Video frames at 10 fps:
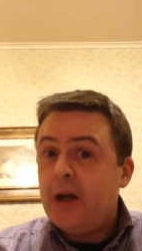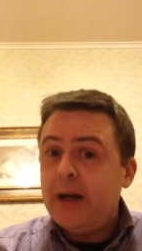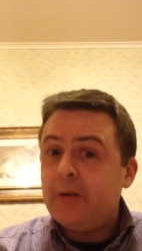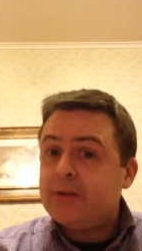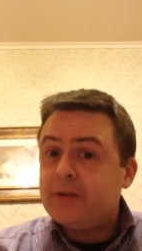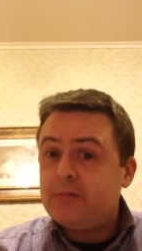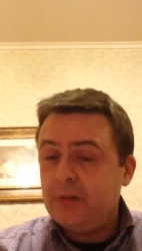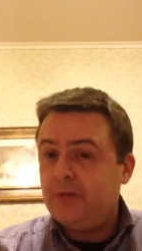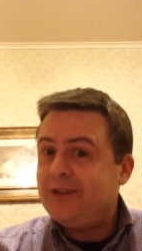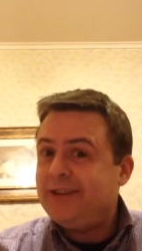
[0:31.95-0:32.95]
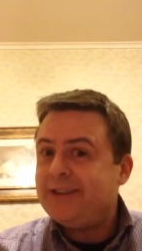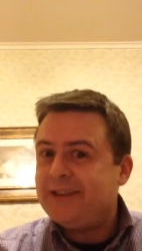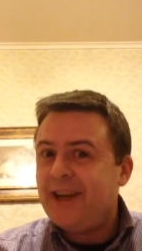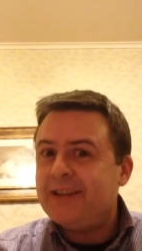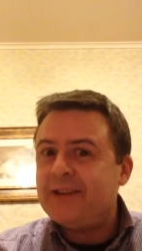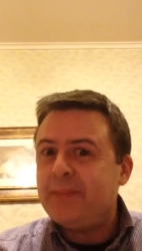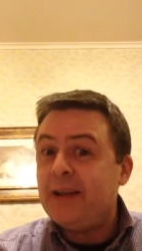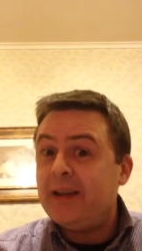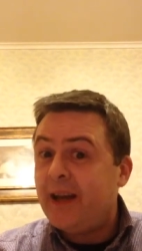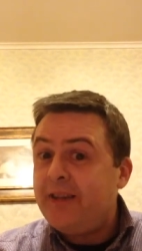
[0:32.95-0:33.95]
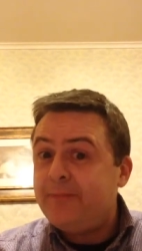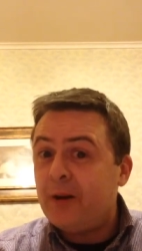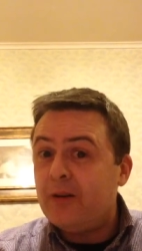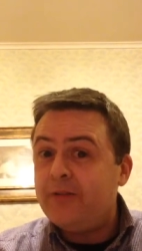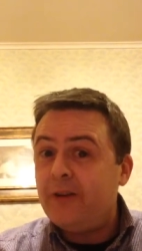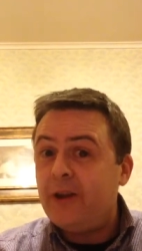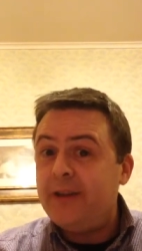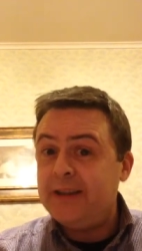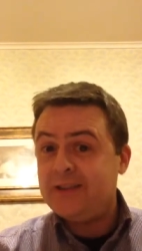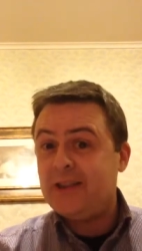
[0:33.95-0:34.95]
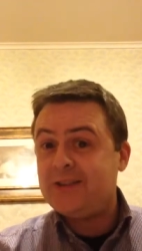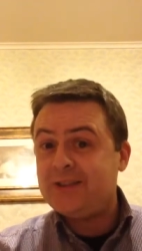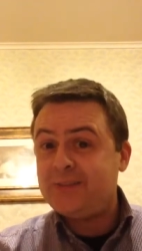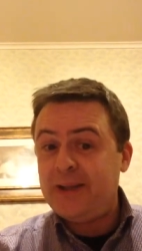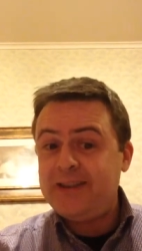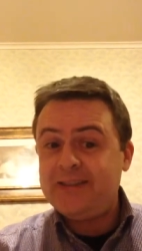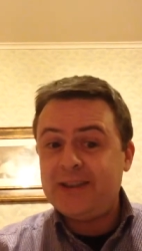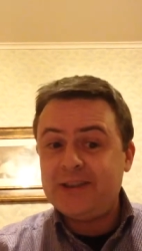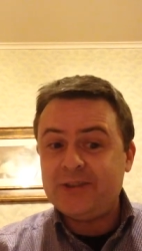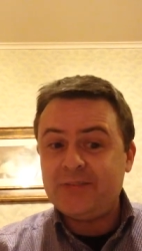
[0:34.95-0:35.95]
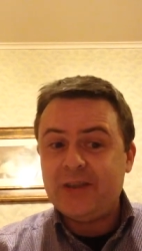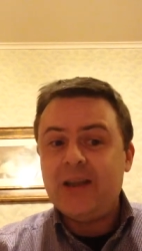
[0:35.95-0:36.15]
and it was originally designed to be a lifeboat for the International Space Station.